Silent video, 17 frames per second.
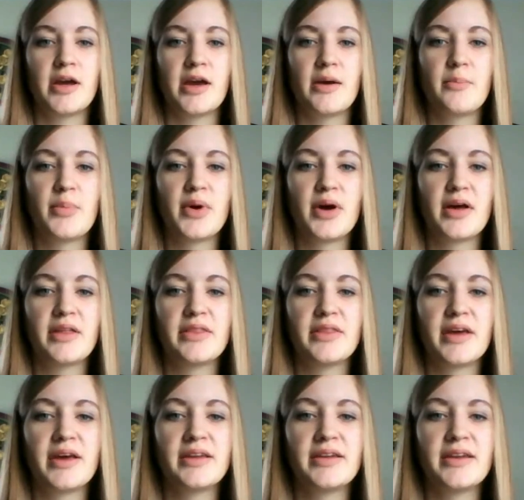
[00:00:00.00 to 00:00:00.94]
but
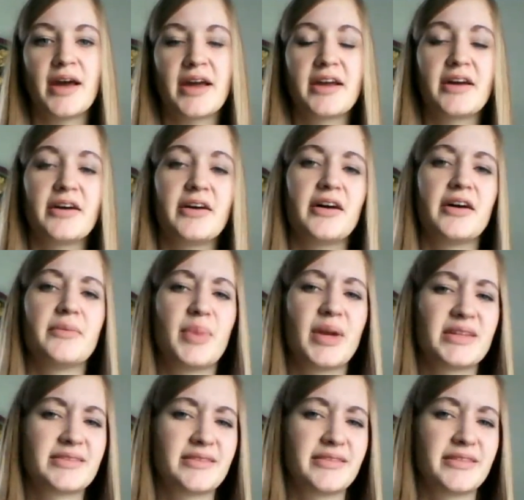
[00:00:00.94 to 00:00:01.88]
then I
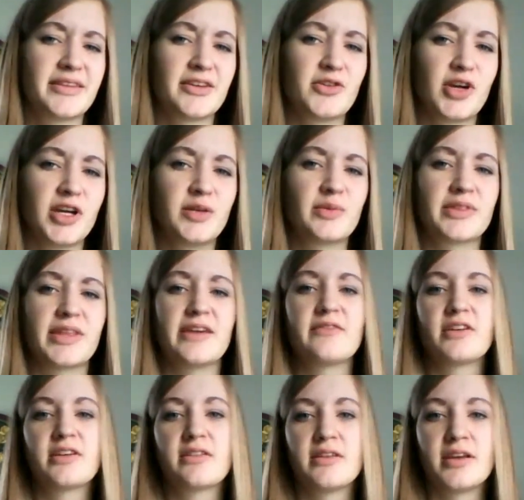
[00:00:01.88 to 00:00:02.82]
basically agreed with
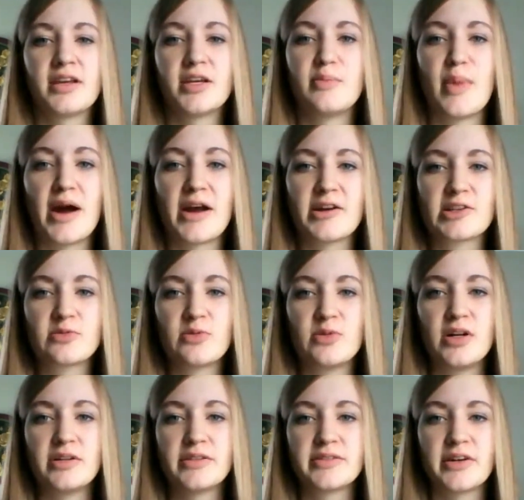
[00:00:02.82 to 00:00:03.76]
everything in
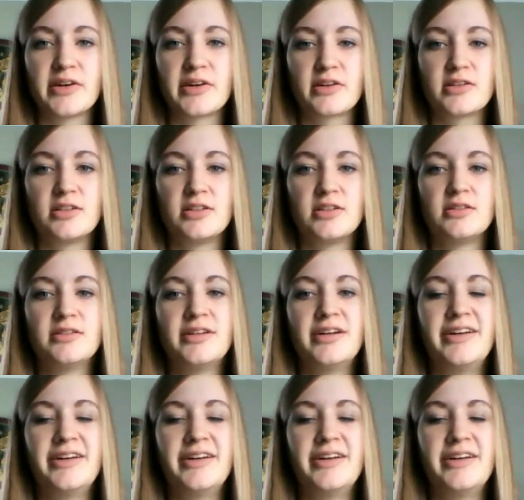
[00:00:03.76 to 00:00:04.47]
Myers-Wall's article.